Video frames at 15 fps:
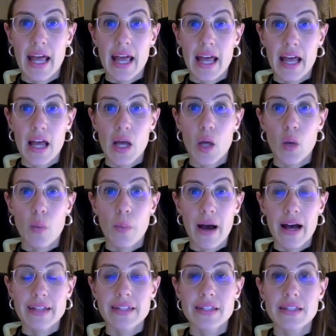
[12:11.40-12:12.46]

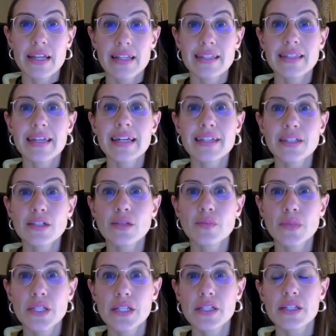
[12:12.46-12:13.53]
But that
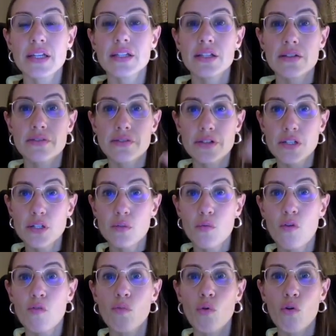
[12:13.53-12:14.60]
doesn't mean that the freedom
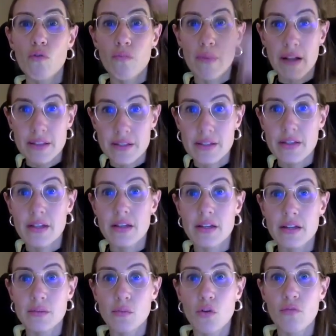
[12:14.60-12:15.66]
of
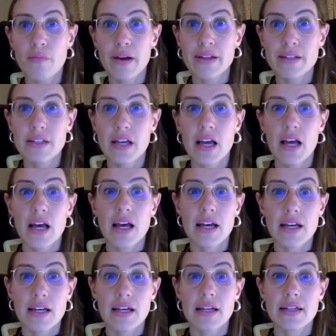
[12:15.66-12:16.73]
movement
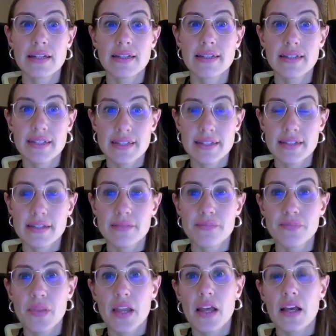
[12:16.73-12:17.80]
ceased,
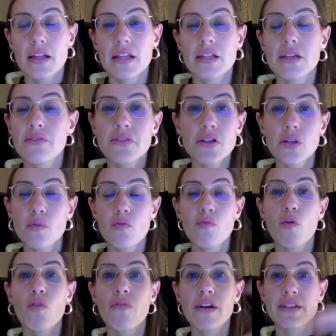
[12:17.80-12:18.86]
that the freedom of
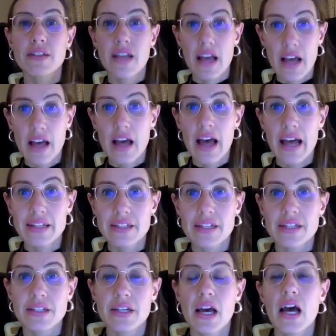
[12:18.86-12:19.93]
movement
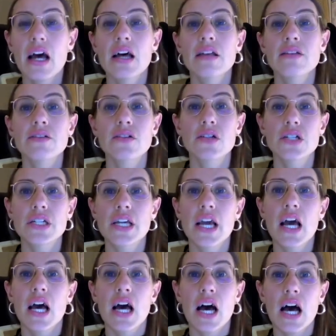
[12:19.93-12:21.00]
ended. Sorry,
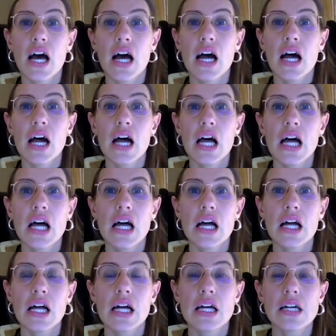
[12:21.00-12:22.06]

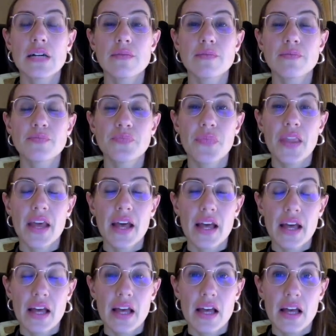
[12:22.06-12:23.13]

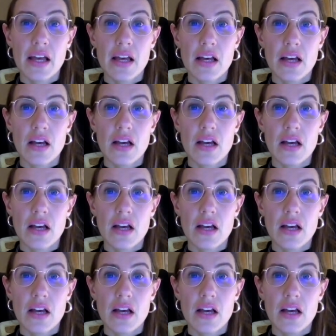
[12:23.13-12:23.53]
the